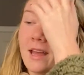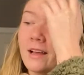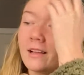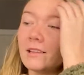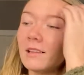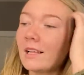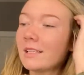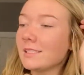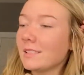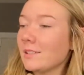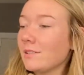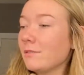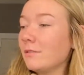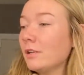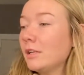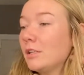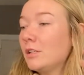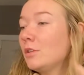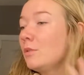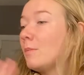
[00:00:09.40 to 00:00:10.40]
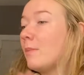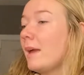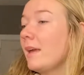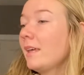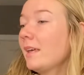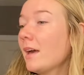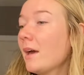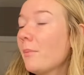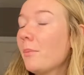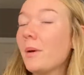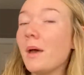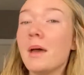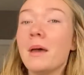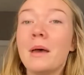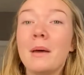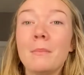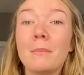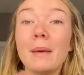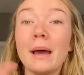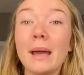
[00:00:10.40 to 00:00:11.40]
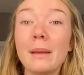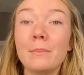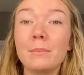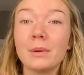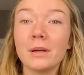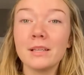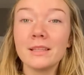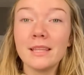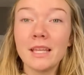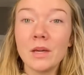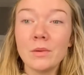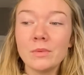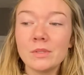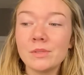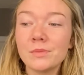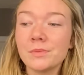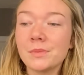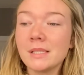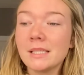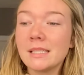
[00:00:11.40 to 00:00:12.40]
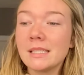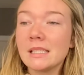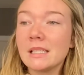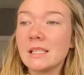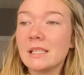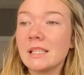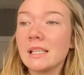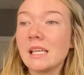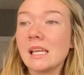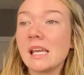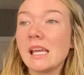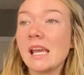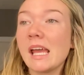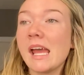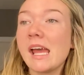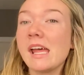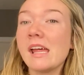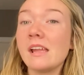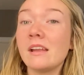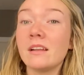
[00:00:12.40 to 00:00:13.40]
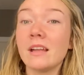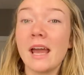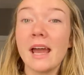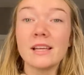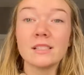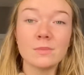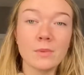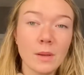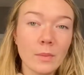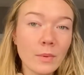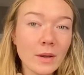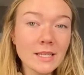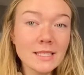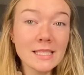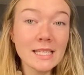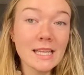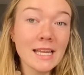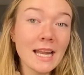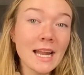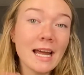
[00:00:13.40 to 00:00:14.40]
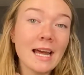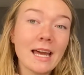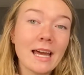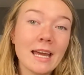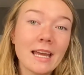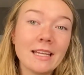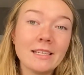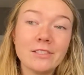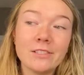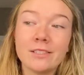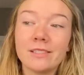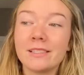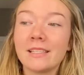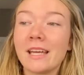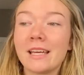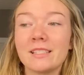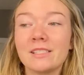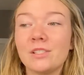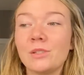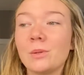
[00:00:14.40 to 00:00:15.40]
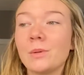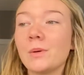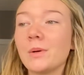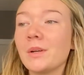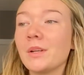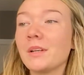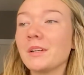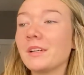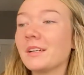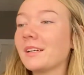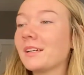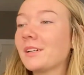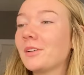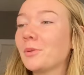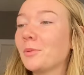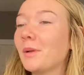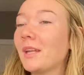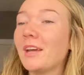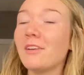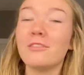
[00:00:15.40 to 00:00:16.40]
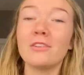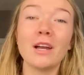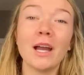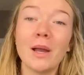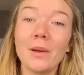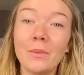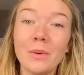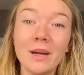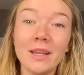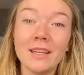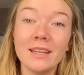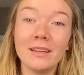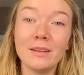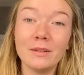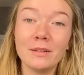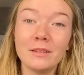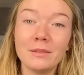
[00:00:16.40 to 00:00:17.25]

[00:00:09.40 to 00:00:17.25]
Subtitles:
Lots of new makeup. My birthday was recently and as my present I just got to order whatever I wanted.